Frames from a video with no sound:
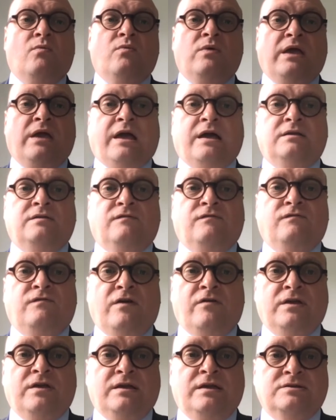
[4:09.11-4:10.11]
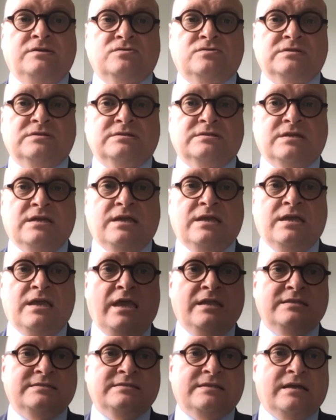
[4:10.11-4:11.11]
we had very interesting
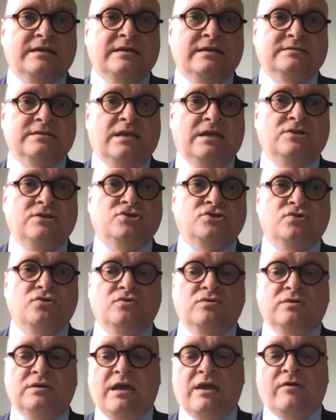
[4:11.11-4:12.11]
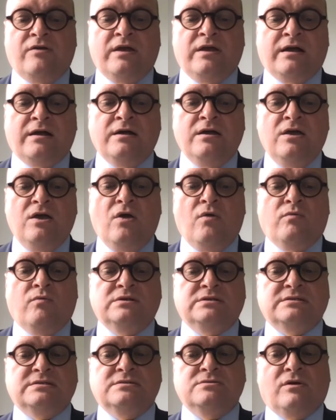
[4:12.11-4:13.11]
insights into an area
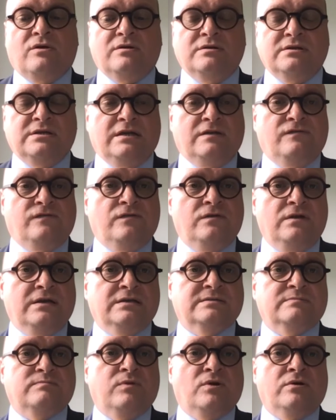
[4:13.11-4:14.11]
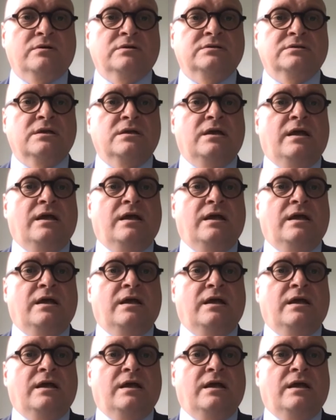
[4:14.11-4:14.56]
which is not yet fully explored,